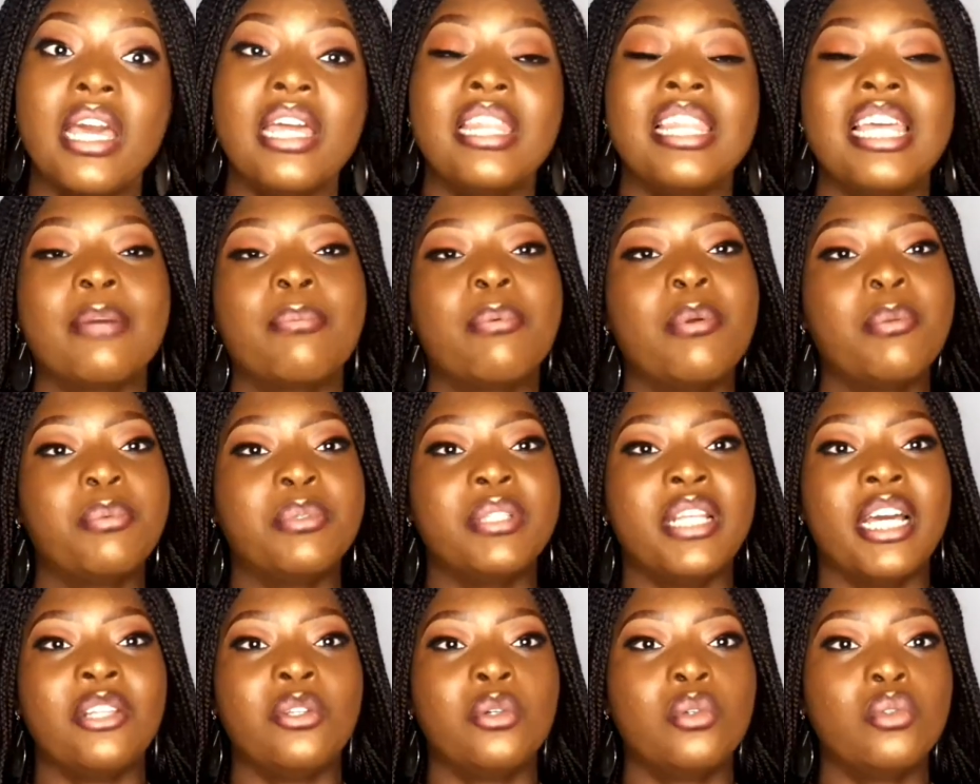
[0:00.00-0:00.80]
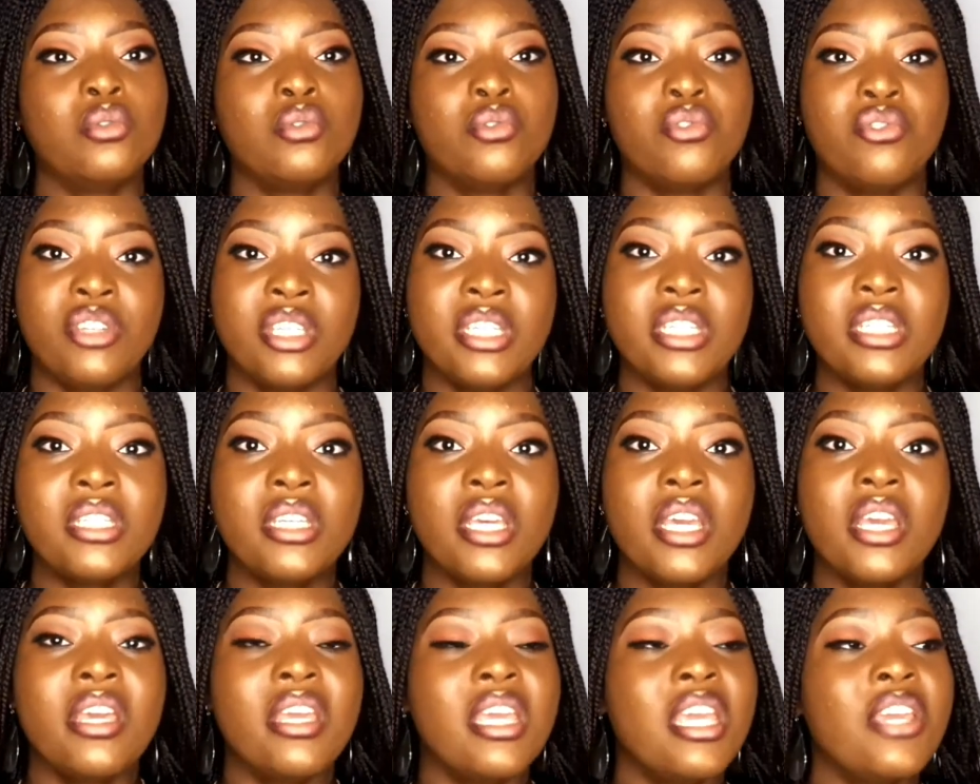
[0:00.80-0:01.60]
Like people that don't read,
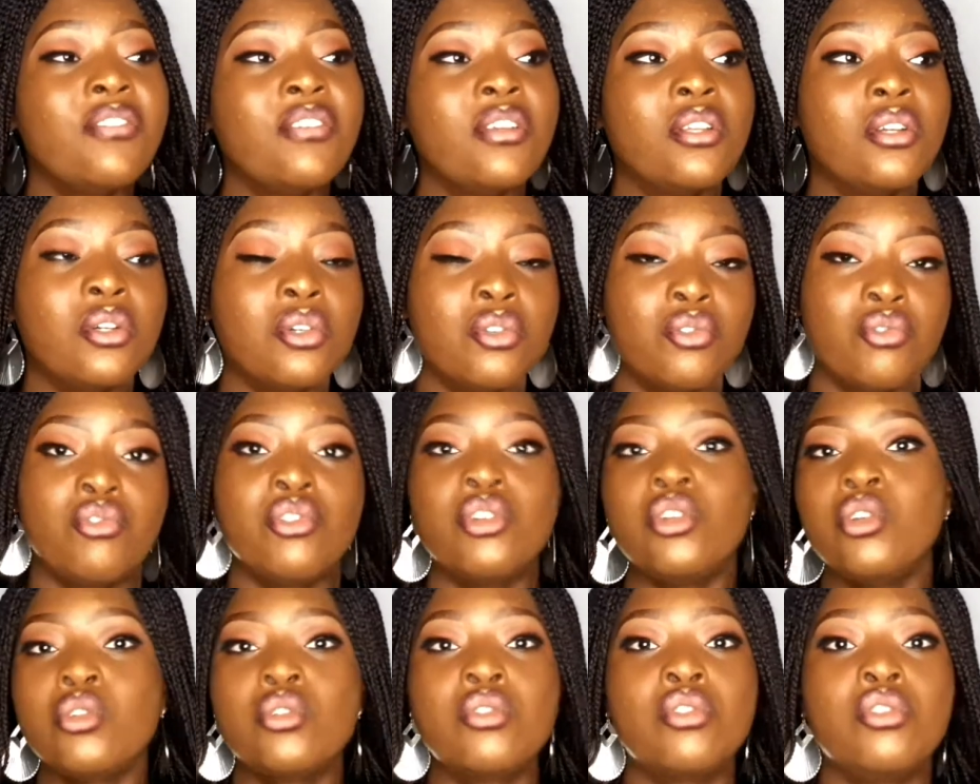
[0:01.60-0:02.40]
if they don't read,